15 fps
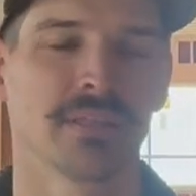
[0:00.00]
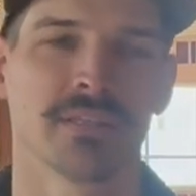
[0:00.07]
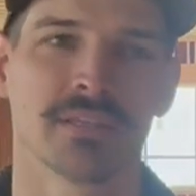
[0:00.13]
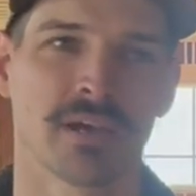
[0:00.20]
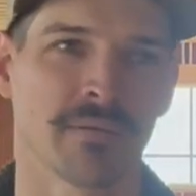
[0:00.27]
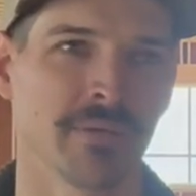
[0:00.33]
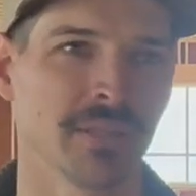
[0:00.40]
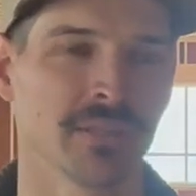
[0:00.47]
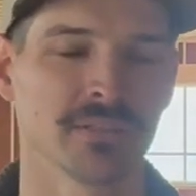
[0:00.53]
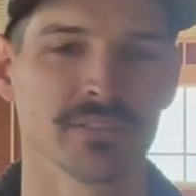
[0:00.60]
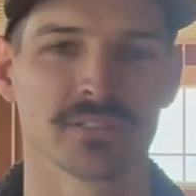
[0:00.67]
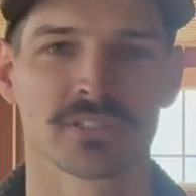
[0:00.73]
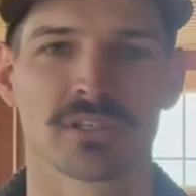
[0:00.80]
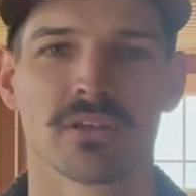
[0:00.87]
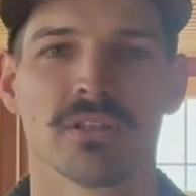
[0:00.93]
I mean,
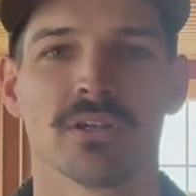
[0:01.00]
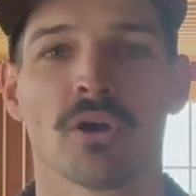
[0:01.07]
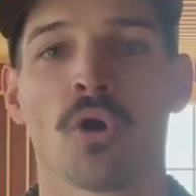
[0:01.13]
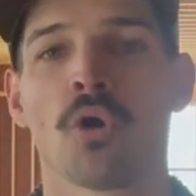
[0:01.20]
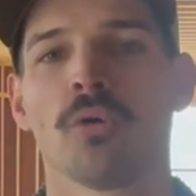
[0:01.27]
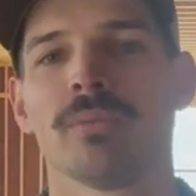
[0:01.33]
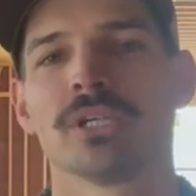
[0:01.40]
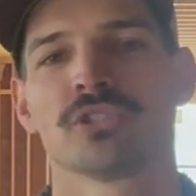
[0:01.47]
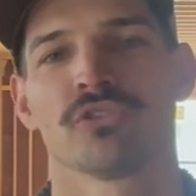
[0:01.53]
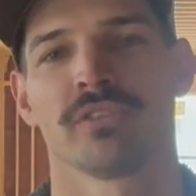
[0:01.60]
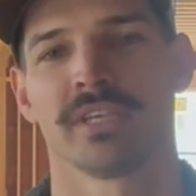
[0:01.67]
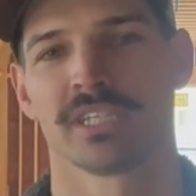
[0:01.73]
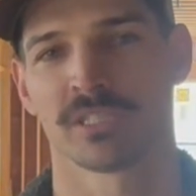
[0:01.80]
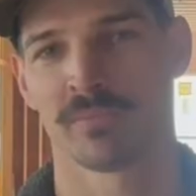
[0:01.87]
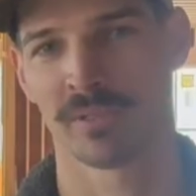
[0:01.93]
there's a whole bunch of
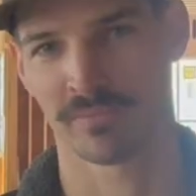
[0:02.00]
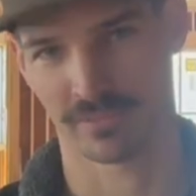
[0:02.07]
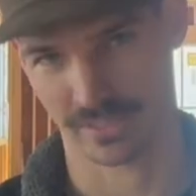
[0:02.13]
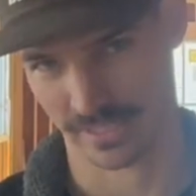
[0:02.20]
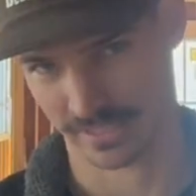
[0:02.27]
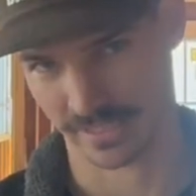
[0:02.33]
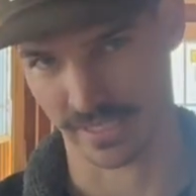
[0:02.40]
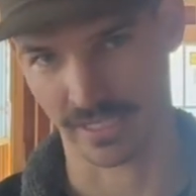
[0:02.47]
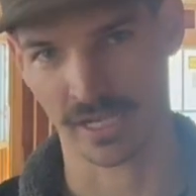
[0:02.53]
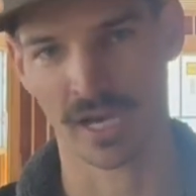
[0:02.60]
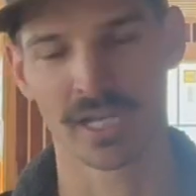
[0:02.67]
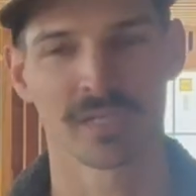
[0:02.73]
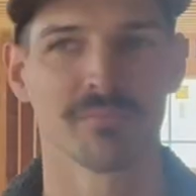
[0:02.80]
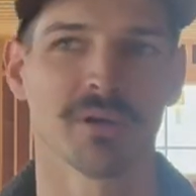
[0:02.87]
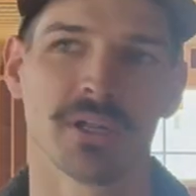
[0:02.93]
things people like to get caught
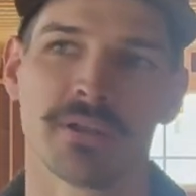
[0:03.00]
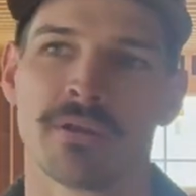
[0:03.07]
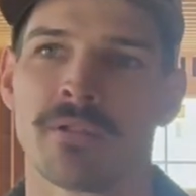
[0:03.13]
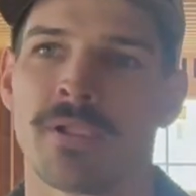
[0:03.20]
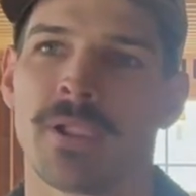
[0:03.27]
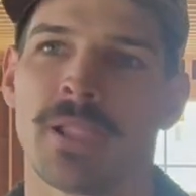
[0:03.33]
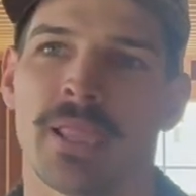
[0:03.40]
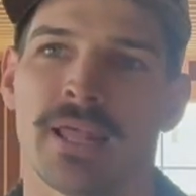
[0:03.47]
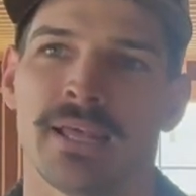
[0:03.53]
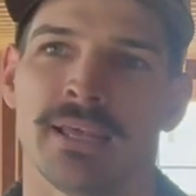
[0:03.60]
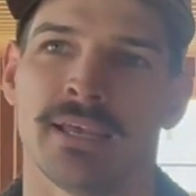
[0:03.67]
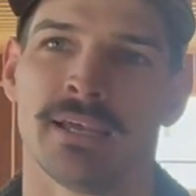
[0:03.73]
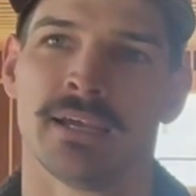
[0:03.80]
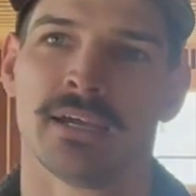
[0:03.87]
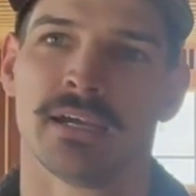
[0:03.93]
up on.
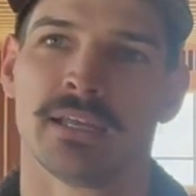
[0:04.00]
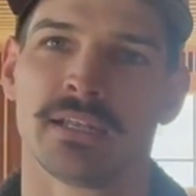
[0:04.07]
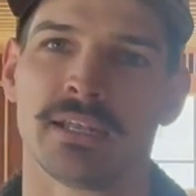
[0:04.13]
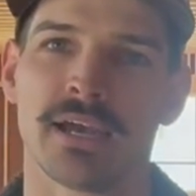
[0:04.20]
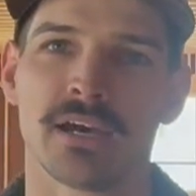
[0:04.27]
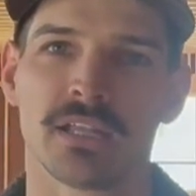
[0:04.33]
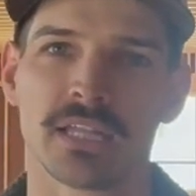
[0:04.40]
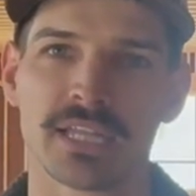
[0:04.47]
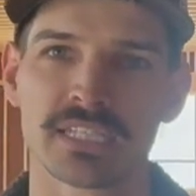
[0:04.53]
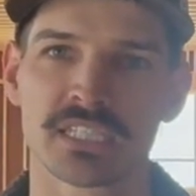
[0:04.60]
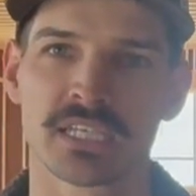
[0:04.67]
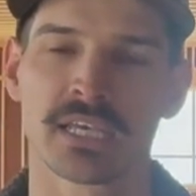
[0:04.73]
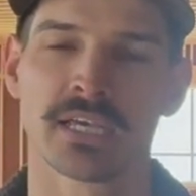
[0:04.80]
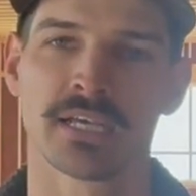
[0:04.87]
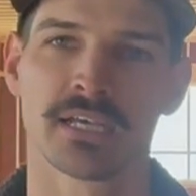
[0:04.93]
Now let's
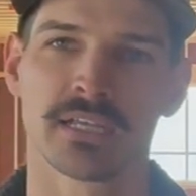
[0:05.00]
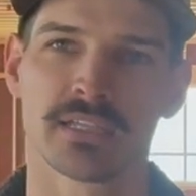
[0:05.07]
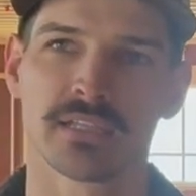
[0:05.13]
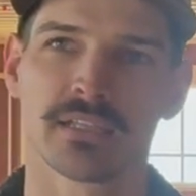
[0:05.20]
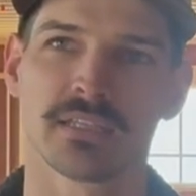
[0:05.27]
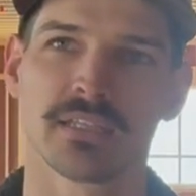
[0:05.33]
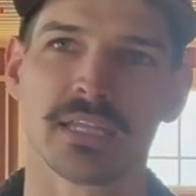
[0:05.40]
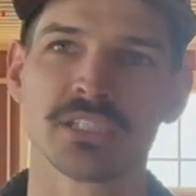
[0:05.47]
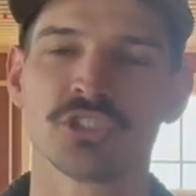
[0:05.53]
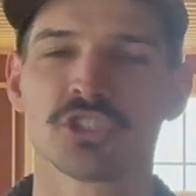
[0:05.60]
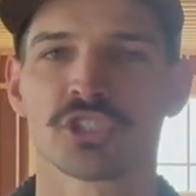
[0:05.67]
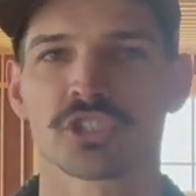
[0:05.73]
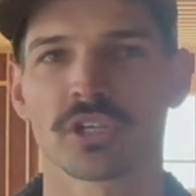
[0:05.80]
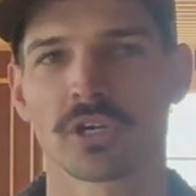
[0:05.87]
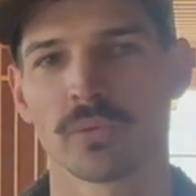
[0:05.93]
just
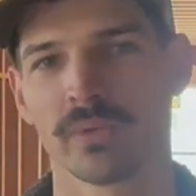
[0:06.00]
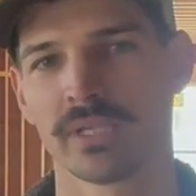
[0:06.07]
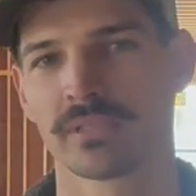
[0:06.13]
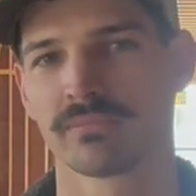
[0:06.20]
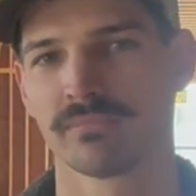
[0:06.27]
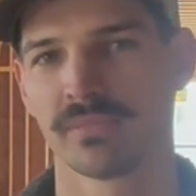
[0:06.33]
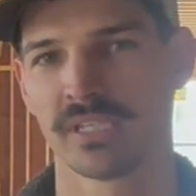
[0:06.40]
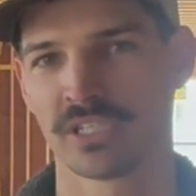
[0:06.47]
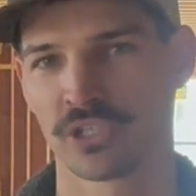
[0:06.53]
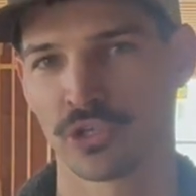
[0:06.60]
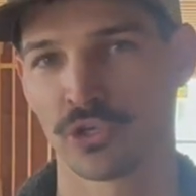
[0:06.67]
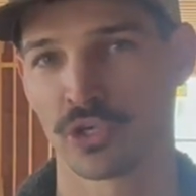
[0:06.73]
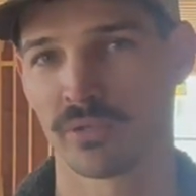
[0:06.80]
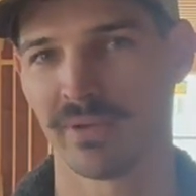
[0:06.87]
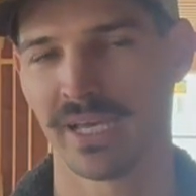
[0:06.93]
start with, is it
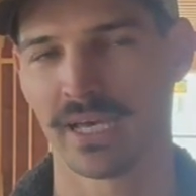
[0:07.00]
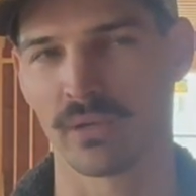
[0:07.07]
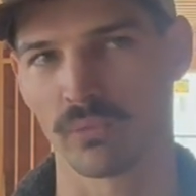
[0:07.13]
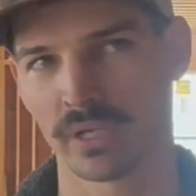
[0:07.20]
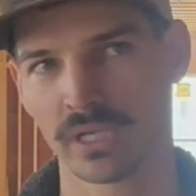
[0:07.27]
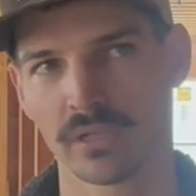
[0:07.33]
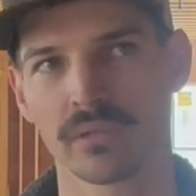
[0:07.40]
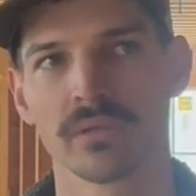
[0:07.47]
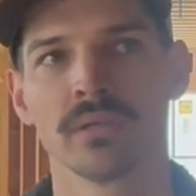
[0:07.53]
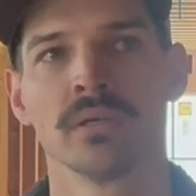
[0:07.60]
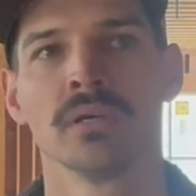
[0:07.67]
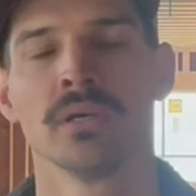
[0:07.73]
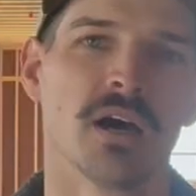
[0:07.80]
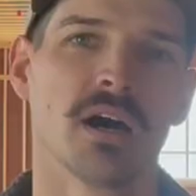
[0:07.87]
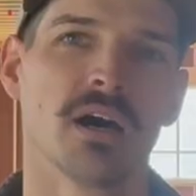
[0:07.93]
good or bad? Well,
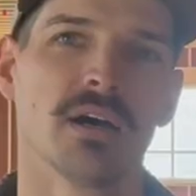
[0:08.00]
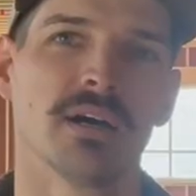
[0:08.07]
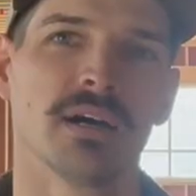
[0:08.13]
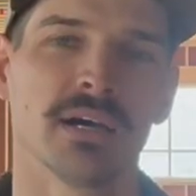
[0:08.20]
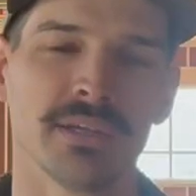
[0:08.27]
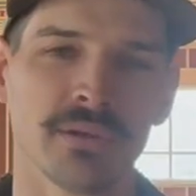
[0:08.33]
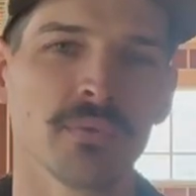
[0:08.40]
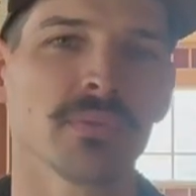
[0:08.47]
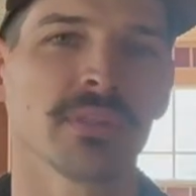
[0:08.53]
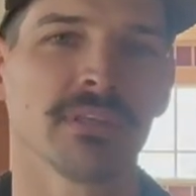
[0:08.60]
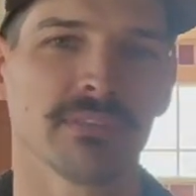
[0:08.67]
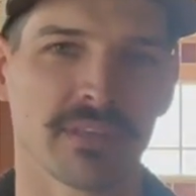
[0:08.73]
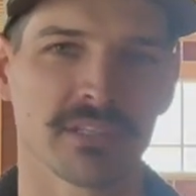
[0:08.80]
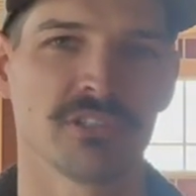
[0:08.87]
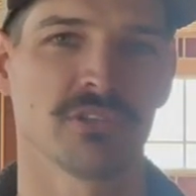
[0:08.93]
I don't think
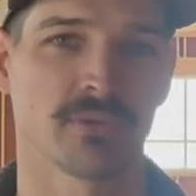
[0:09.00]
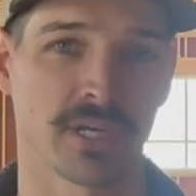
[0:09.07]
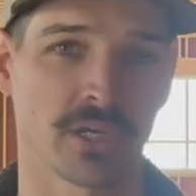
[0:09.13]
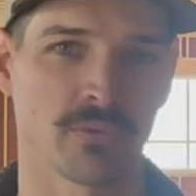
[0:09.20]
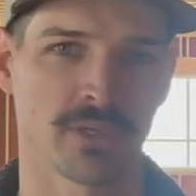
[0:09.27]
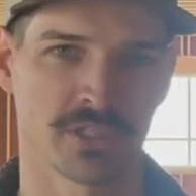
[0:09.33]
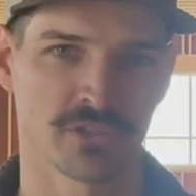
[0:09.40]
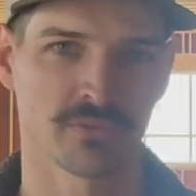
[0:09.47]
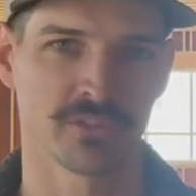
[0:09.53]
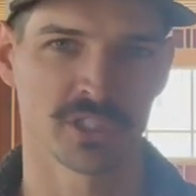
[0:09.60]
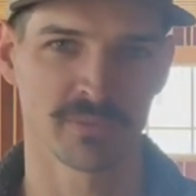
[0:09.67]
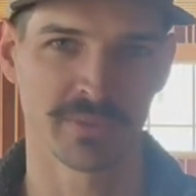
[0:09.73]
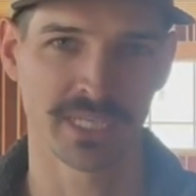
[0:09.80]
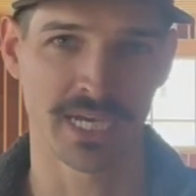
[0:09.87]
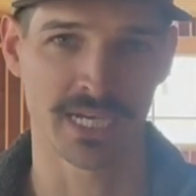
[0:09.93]
that's the right question we should
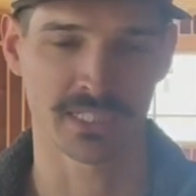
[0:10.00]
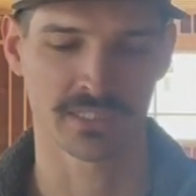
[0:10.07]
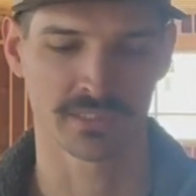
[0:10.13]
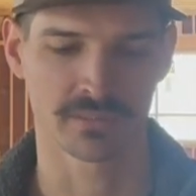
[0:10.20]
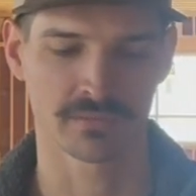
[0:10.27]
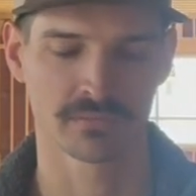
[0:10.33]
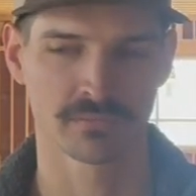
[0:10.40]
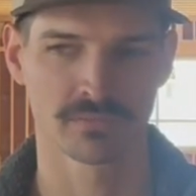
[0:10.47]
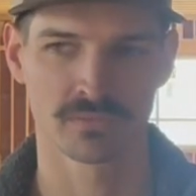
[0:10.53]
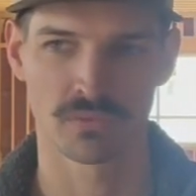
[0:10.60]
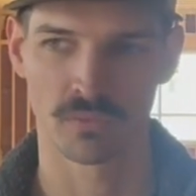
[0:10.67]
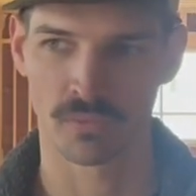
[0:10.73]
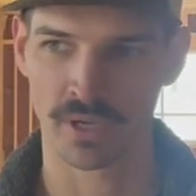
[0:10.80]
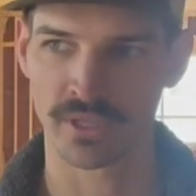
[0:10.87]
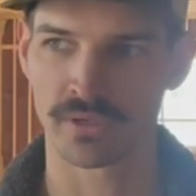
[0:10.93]
be asking,
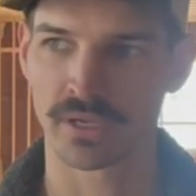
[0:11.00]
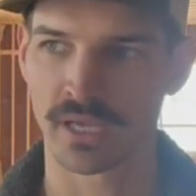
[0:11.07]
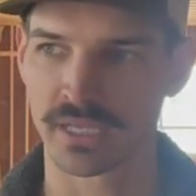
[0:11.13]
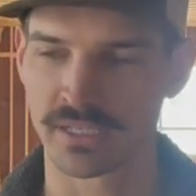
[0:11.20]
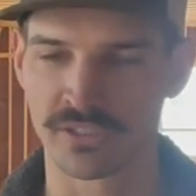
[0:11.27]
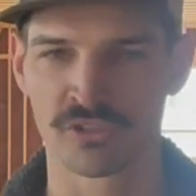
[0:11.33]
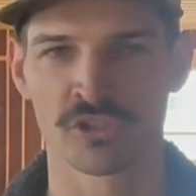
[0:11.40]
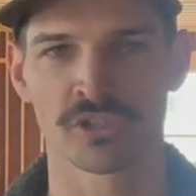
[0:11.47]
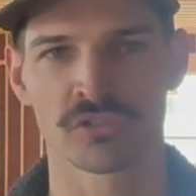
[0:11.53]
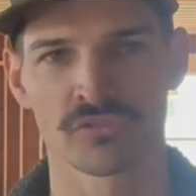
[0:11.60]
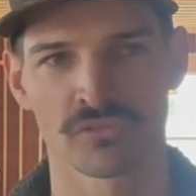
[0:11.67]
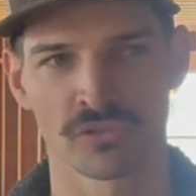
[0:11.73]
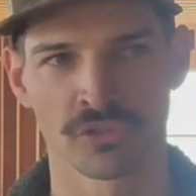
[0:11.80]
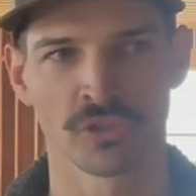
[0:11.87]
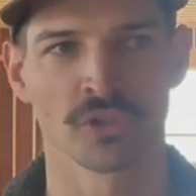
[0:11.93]
whether or not it's just
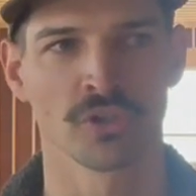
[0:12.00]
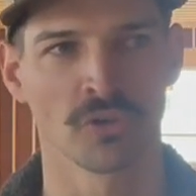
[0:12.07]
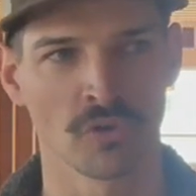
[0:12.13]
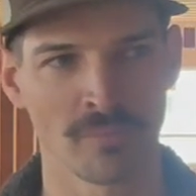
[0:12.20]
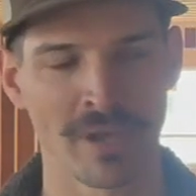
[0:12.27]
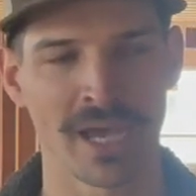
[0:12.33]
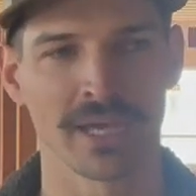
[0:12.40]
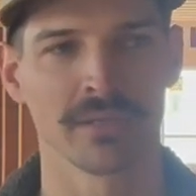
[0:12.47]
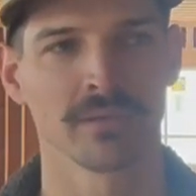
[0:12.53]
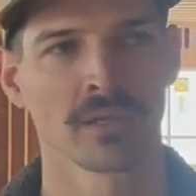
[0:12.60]
good or bad.